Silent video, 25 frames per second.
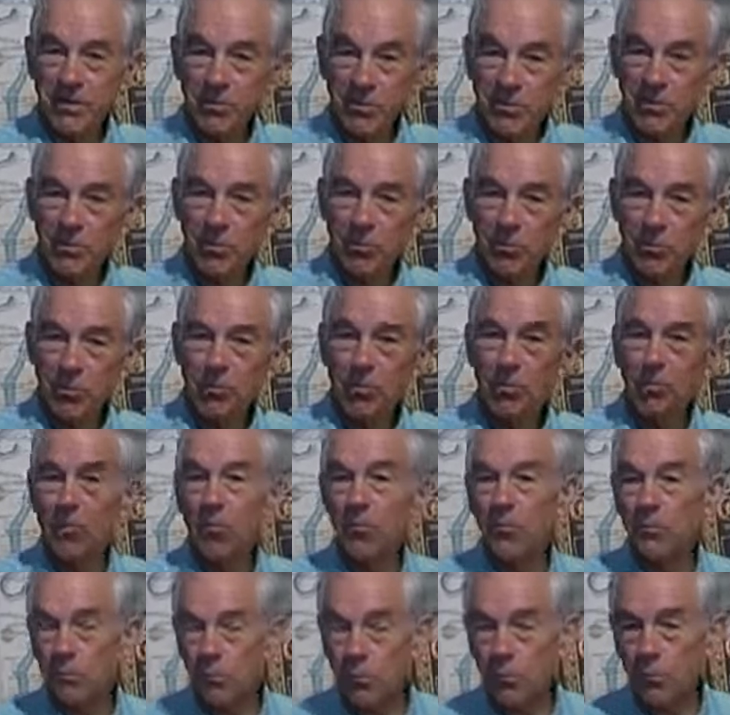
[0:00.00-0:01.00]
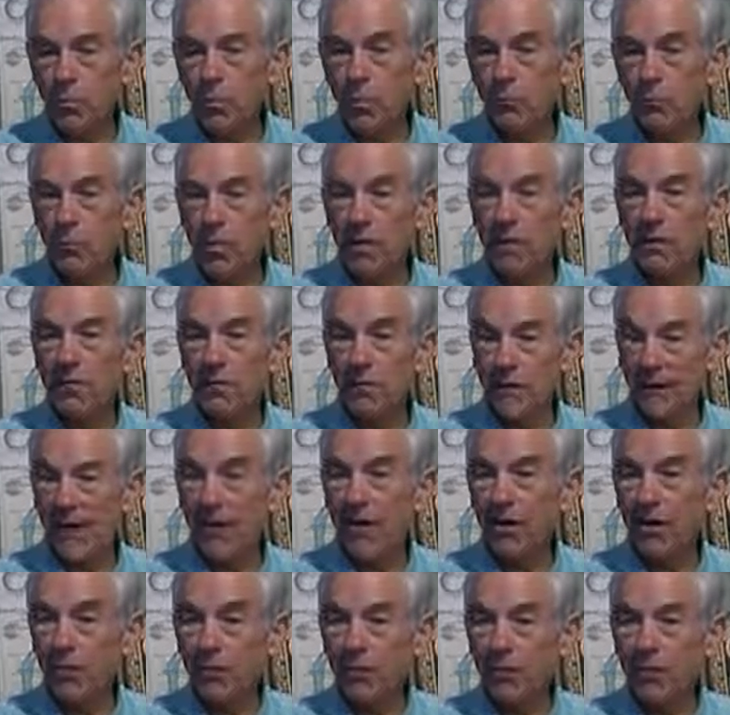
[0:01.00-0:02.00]
you know, will bear me
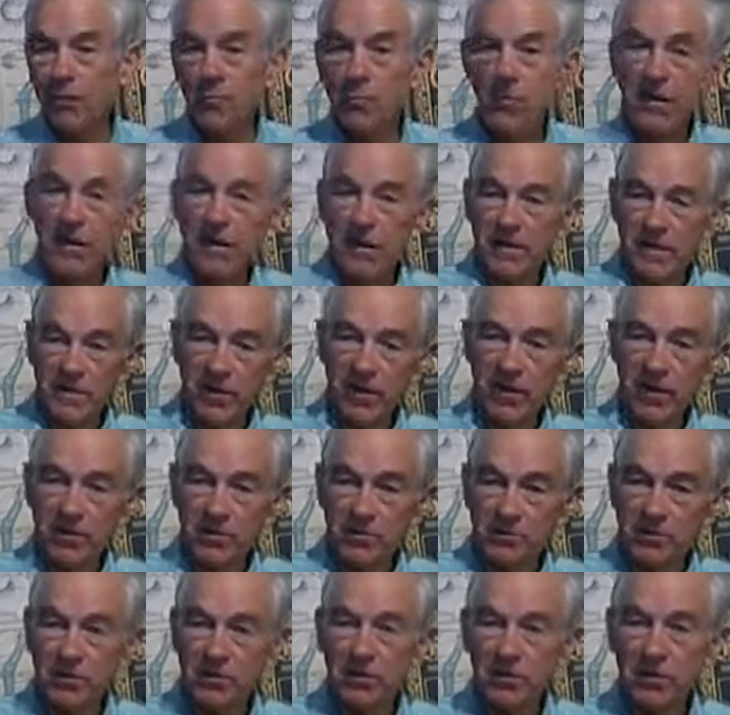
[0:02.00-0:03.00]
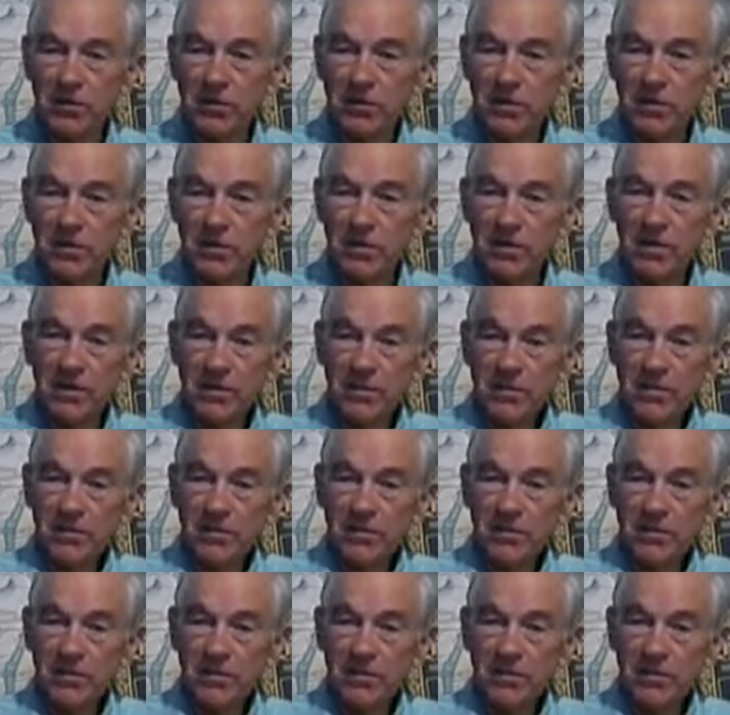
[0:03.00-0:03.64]
out that when it all started.